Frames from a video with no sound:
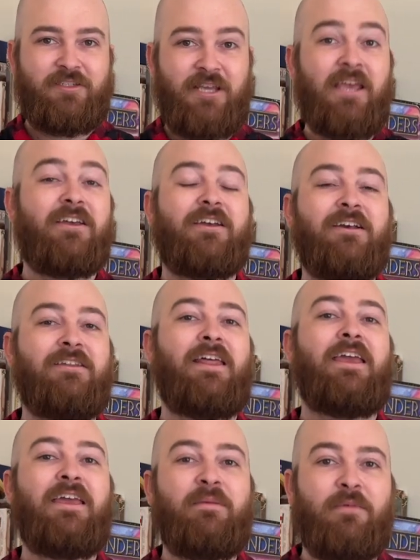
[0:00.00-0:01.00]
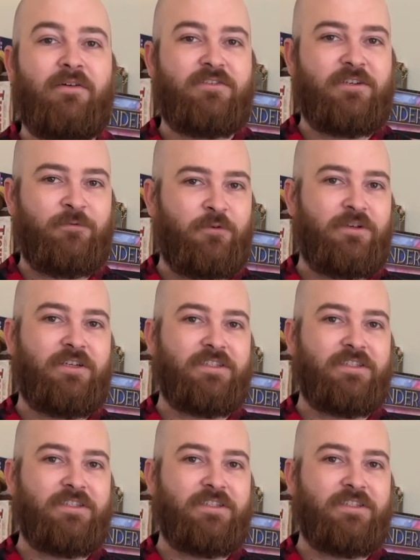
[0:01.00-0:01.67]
take claim of different